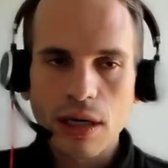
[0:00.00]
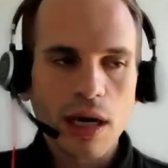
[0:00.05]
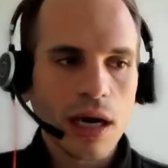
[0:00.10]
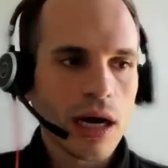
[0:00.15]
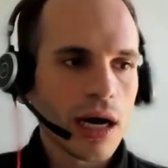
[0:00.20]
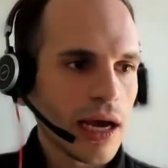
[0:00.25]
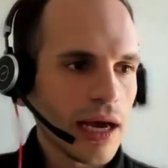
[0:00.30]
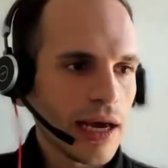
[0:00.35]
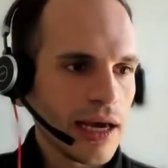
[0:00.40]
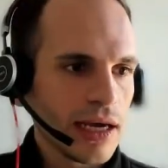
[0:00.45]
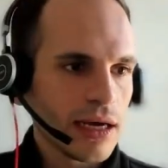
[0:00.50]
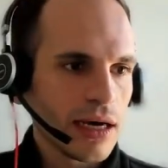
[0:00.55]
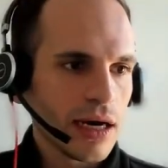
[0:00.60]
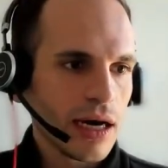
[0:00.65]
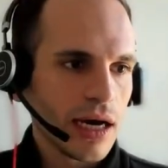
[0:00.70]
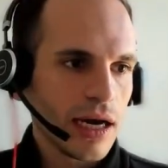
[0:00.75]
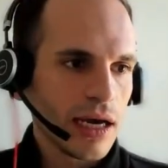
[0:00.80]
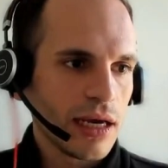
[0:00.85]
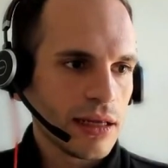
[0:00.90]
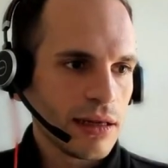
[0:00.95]

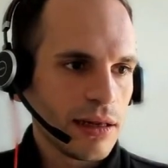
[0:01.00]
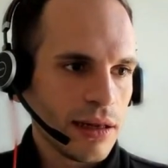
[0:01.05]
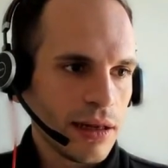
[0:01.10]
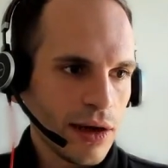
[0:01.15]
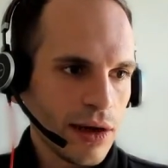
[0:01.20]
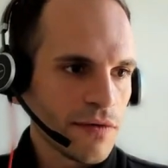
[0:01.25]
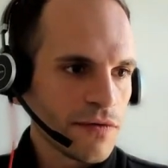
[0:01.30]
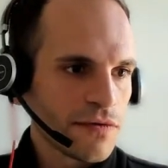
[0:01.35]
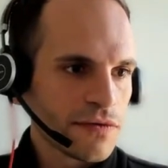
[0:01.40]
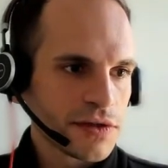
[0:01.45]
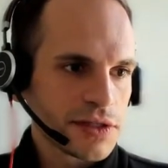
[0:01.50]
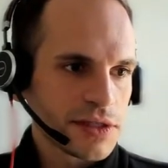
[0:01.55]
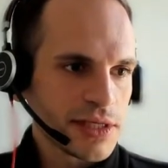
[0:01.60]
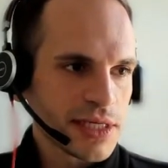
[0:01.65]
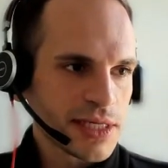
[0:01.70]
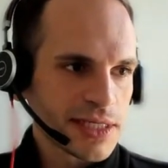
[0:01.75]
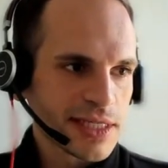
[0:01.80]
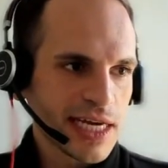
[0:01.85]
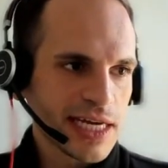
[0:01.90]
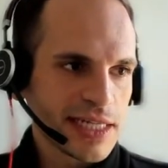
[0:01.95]
I loved the
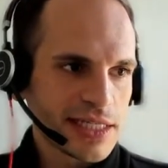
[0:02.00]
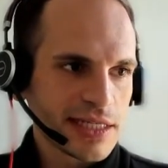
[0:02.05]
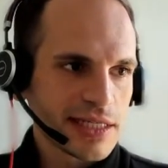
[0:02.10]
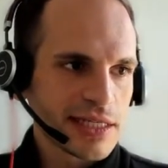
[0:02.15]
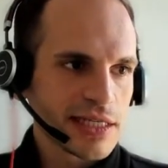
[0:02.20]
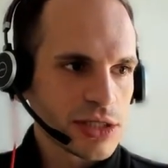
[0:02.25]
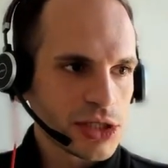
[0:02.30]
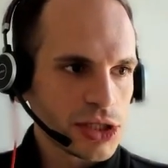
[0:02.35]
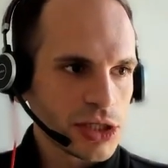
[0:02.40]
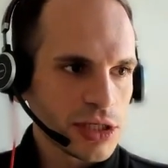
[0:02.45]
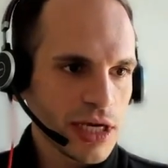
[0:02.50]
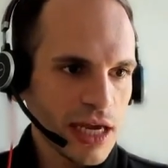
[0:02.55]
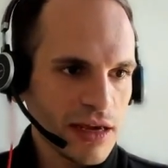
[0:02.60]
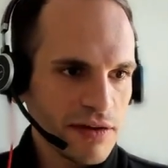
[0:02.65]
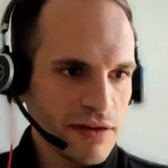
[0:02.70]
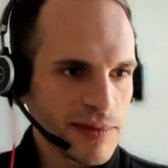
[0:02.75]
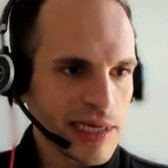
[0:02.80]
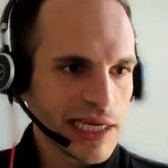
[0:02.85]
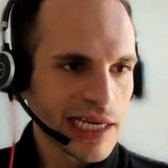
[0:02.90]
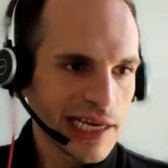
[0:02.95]
sentences you
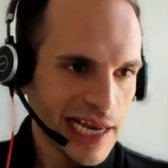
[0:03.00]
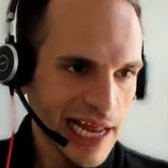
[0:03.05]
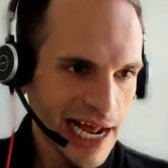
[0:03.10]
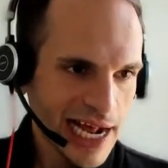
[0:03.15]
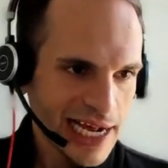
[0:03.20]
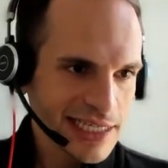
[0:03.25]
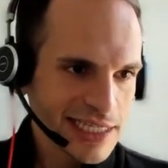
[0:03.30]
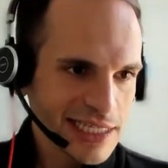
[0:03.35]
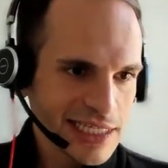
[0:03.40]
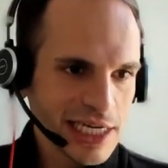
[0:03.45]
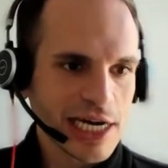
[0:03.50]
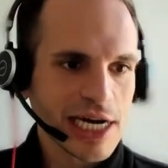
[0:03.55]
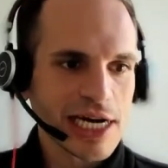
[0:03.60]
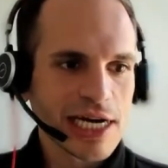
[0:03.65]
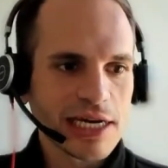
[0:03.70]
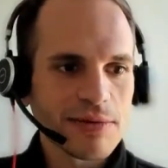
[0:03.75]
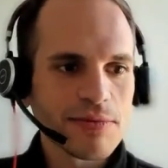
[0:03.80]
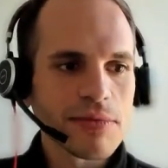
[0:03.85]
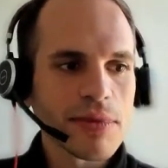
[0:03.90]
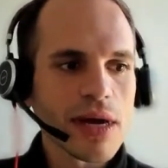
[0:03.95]
gave me last
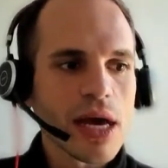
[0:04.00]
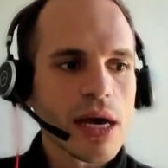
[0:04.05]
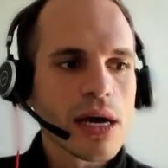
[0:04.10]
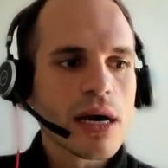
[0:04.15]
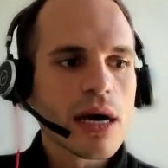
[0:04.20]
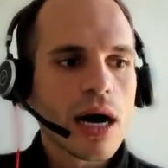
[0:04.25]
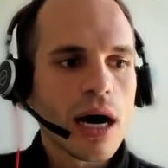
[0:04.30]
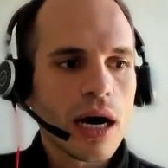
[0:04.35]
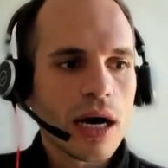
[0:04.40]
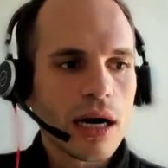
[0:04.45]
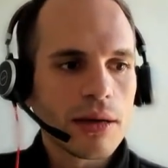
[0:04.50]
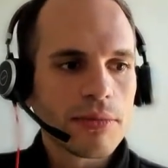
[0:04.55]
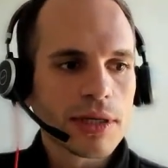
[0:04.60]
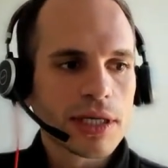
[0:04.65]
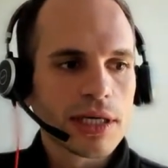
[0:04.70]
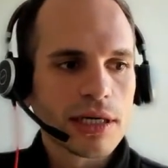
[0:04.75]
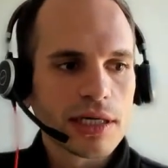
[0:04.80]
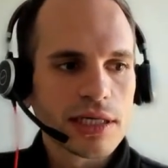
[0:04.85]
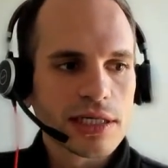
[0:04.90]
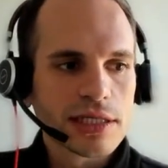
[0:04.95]
time
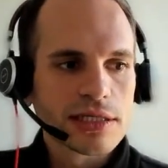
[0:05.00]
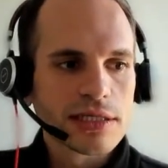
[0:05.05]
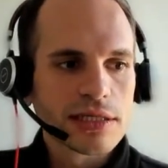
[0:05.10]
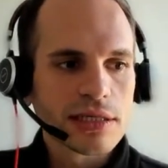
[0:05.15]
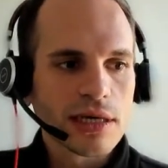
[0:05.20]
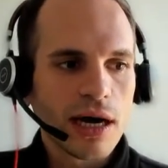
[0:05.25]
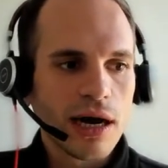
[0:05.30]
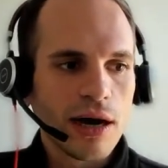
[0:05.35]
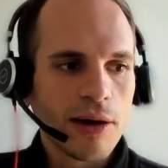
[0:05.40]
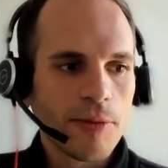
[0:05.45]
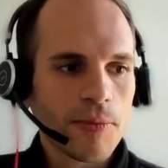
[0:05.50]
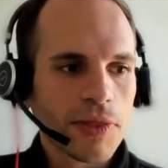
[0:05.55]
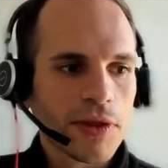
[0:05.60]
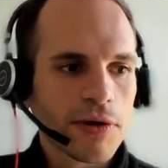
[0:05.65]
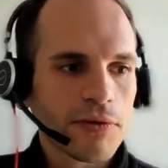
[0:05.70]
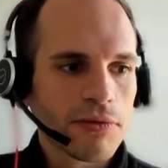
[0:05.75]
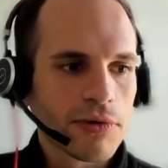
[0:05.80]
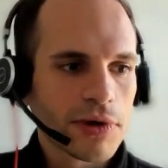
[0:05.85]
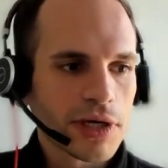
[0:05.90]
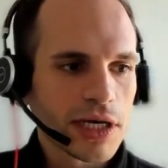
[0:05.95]
because
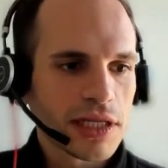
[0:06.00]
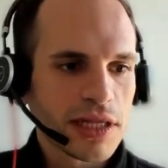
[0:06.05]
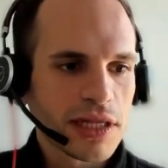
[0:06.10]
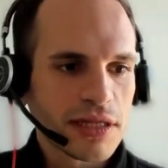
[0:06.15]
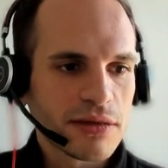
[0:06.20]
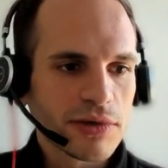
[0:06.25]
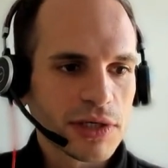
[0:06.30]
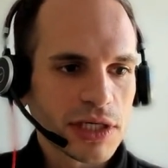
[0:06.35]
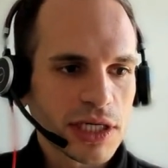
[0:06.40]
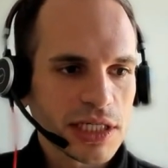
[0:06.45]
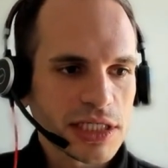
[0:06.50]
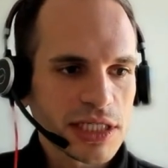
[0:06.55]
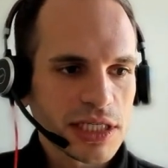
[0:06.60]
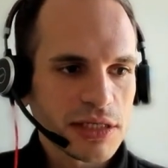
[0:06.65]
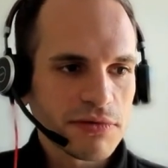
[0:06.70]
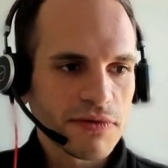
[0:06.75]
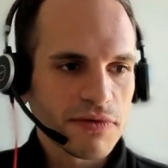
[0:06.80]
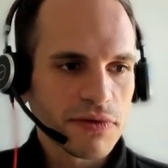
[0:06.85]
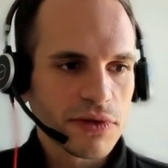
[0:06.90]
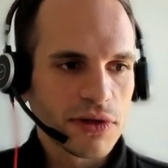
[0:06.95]
what I did
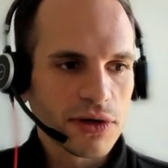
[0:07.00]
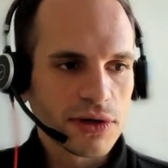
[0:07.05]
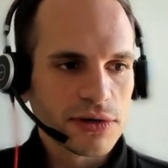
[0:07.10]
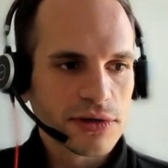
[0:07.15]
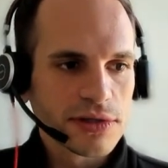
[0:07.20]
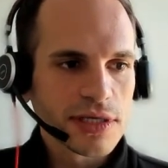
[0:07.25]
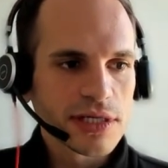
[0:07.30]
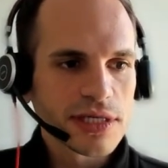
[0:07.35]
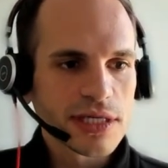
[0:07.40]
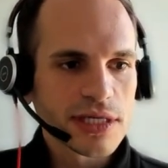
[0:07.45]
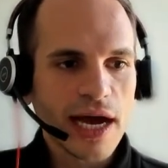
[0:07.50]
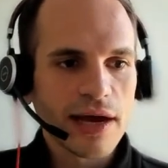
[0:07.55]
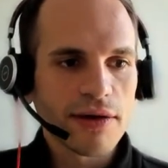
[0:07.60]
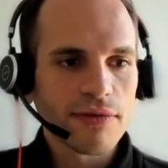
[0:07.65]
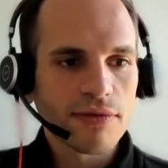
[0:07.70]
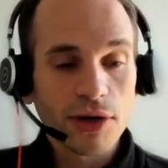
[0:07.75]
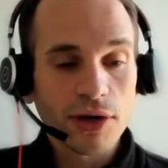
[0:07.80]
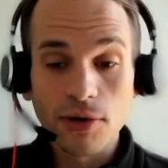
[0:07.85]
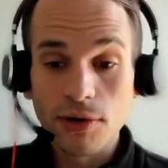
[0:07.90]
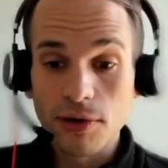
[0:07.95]
with those is I
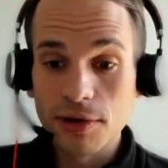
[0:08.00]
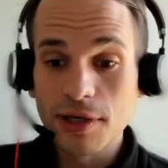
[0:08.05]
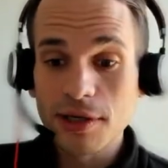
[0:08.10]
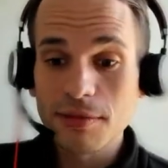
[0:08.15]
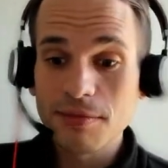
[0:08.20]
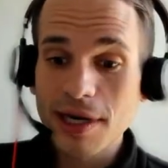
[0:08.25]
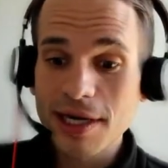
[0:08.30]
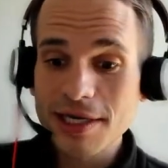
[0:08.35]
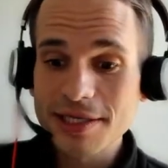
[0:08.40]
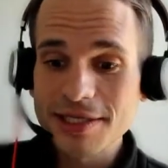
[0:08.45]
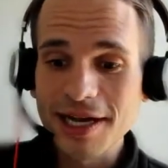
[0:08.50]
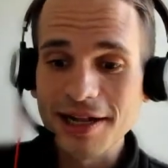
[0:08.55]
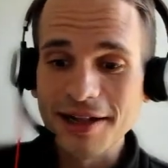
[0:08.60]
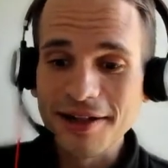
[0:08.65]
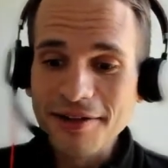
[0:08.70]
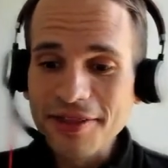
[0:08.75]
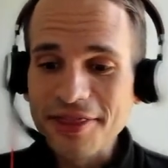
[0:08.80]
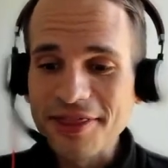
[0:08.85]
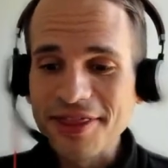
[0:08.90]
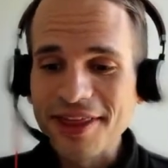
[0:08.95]
recorded
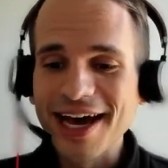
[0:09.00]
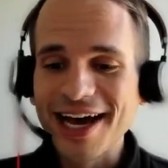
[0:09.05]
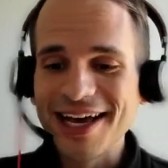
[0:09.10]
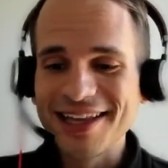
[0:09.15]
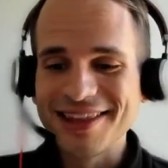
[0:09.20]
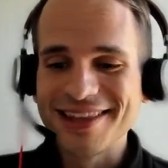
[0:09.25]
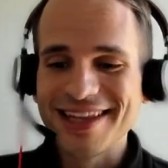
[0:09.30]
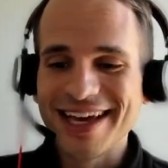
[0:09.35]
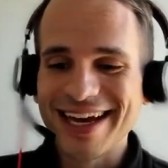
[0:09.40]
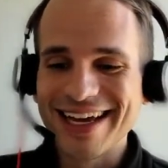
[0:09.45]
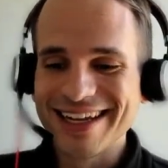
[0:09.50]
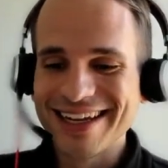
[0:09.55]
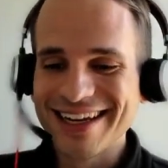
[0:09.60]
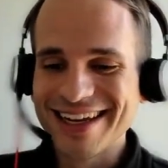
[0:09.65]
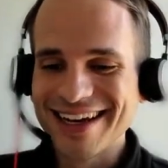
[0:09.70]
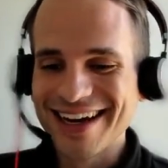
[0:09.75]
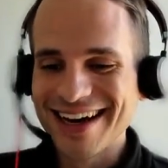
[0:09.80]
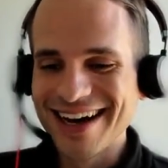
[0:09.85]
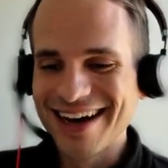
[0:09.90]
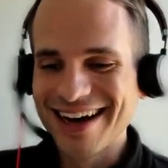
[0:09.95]
myself and then
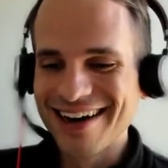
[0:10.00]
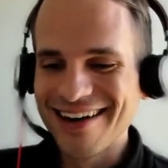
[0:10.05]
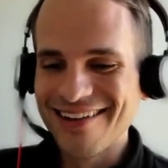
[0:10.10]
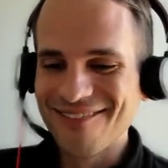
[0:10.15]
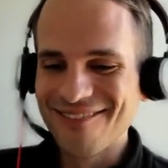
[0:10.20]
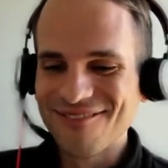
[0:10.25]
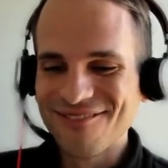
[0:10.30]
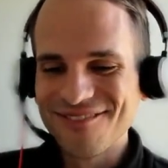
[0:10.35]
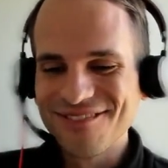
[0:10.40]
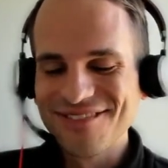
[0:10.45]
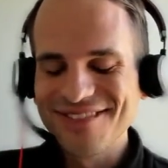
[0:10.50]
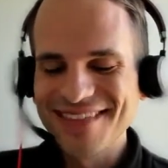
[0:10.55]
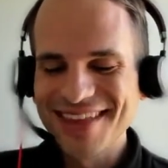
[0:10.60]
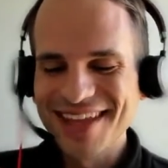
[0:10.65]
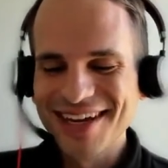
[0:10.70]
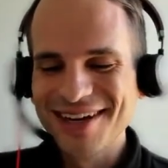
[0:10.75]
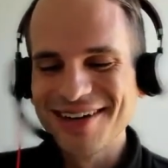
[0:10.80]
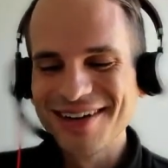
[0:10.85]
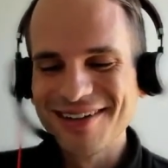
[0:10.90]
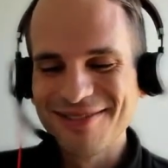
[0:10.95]

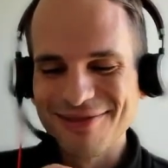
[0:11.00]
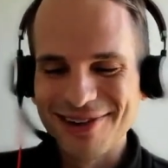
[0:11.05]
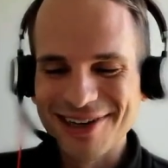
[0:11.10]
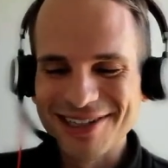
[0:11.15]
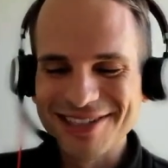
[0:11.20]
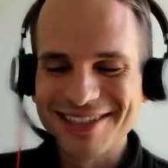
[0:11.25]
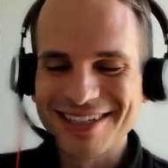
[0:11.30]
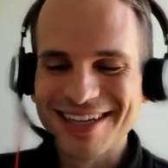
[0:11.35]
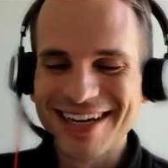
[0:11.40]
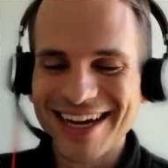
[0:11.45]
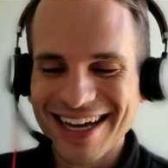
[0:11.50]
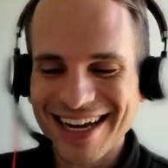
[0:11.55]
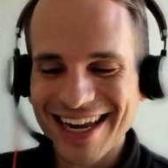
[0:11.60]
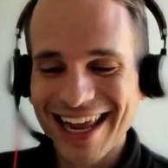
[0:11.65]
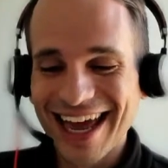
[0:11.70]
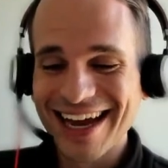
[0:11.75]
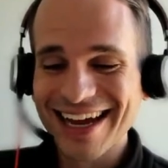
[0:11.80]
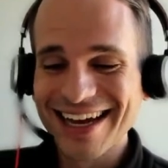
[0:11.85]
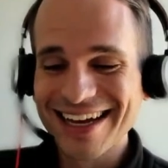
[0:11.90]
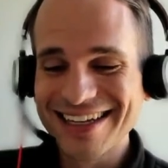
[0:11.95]

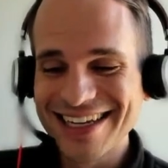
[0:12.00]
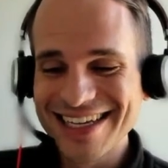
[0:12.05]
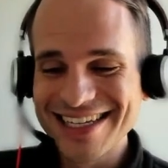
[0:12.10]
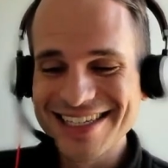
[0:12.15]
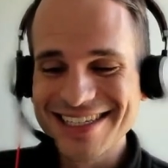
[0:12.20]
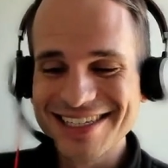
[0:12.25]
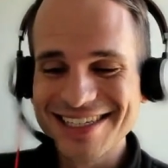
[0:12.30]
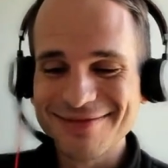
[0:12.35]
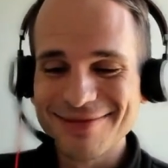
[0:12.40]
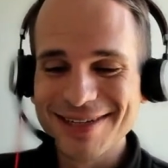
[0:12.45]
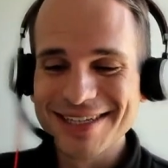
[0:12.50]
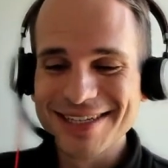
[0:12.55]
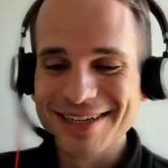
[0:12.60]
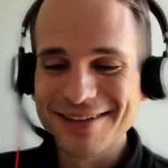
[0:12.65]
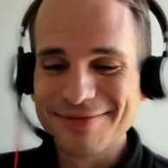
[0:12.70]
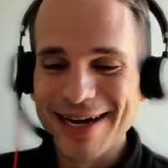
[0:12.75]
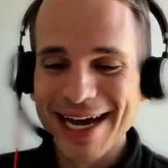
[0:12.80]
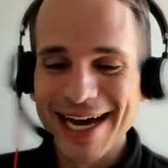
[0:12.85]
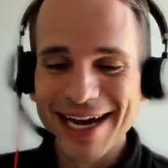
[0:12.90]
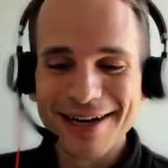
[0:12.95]
like listened to myself
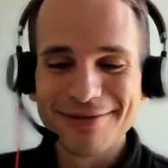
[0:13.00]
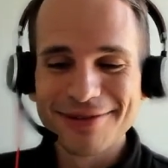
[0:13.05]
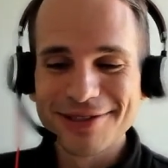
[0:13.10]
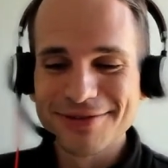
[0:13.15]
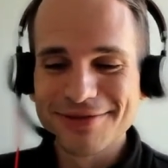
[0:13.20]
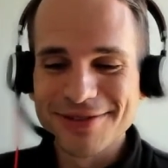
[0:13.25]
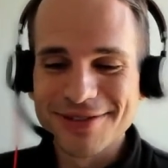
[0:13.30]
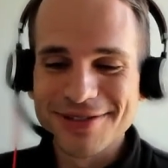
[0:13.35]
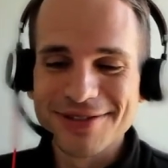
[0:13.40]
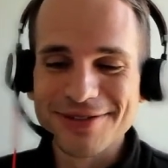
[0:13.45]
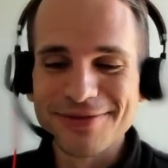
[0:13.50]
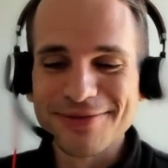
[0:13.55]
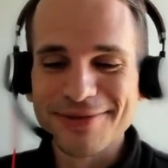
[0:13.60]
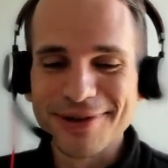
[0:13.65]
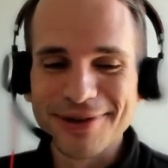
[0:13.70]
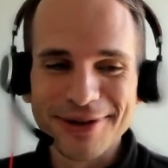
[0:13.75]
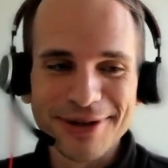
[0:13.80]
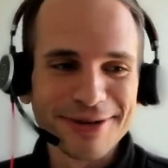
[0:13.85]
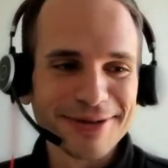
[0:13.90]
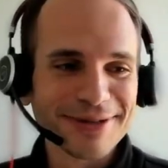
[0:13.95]
back, which was super
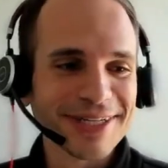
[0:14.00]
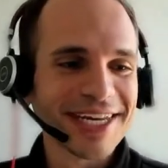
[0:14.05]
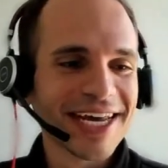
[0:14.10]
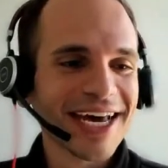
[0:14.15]
awkward.